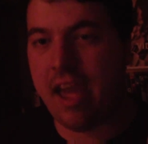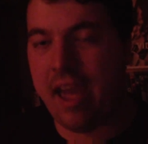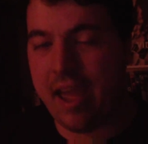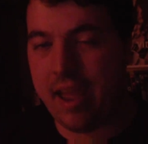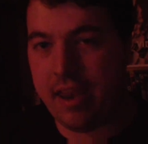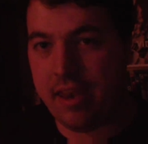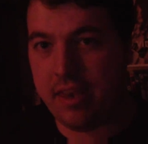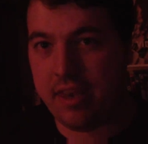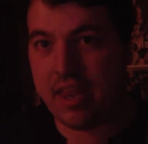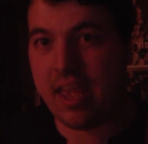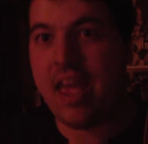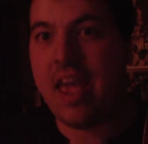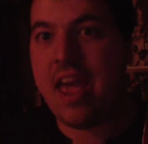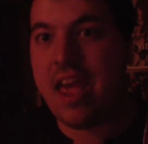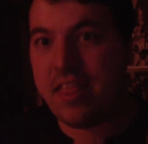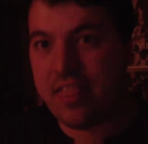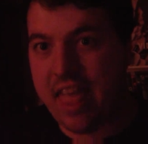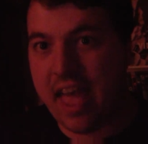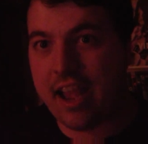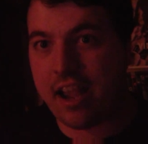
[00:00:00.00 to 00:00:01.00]
and
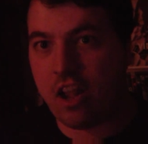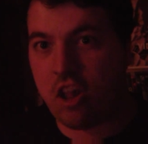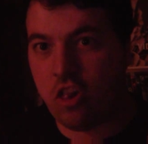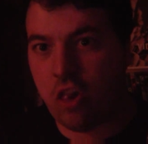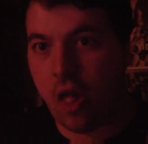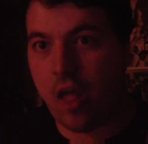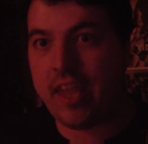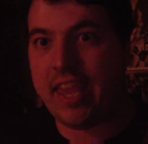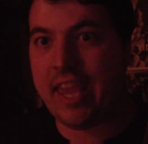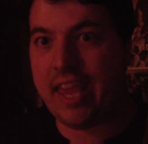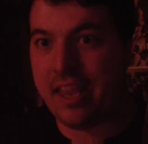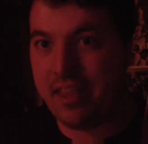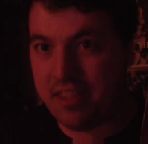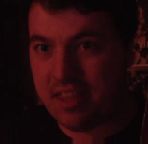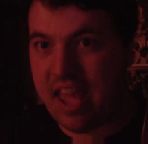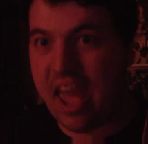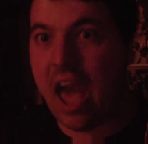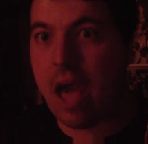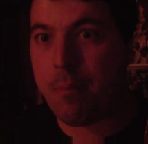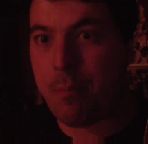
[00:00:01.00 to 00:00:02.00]
that
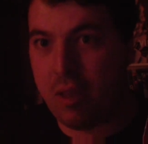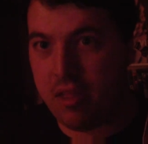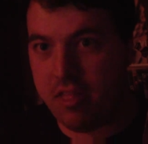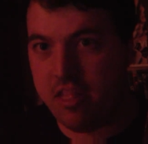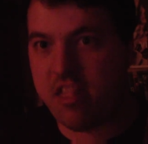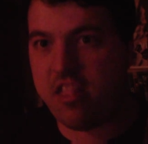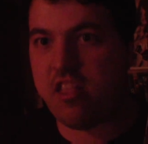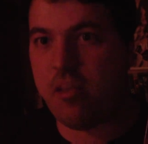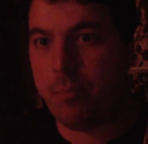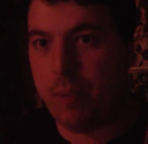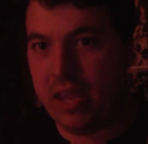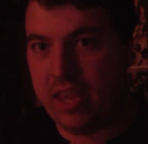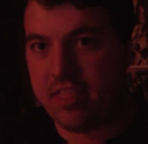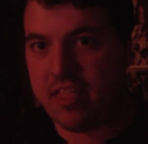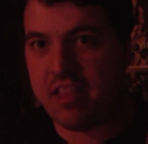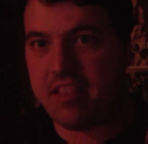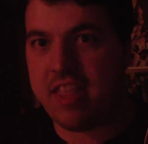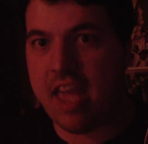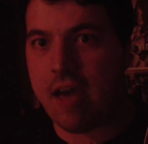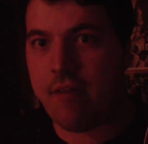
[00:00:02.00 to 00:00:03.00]
client happens to be
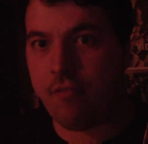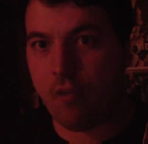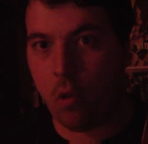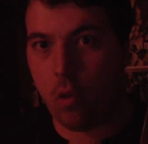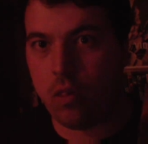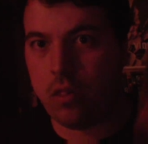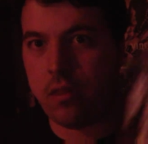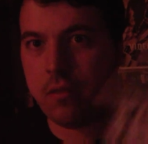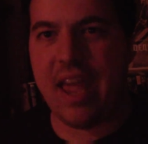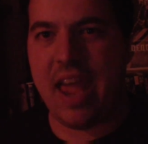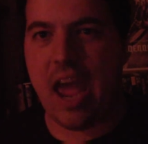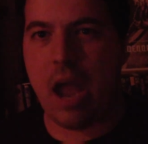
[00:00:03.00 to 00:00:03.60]
the devil.